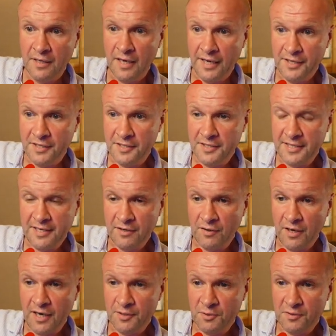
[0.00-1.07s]
and you can see I
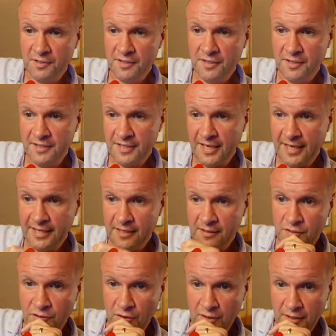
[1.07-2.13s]
got
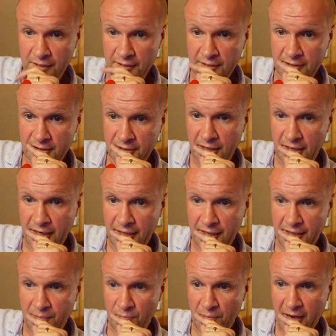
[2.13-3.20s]
$113, and
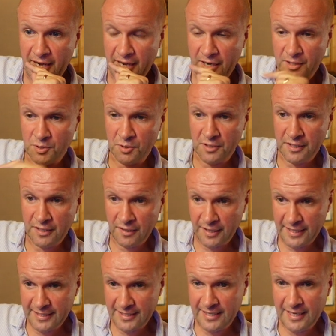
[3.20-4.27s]
then May
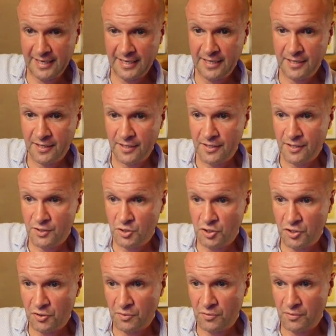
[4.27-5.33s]
190,
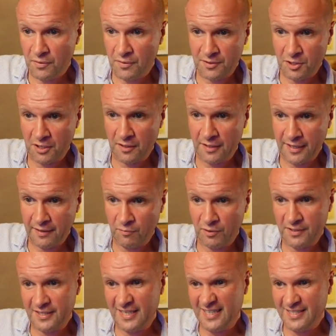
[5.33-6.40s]
June, July
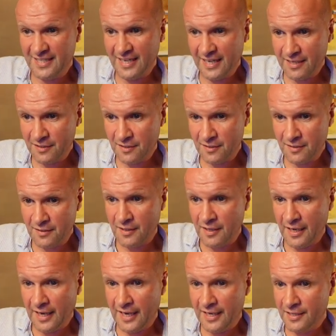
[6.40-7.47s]
166,
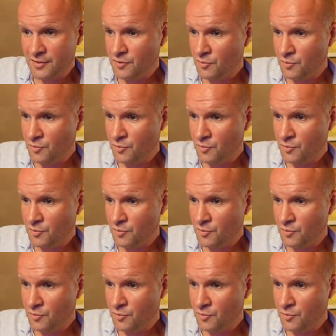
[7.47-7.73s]
and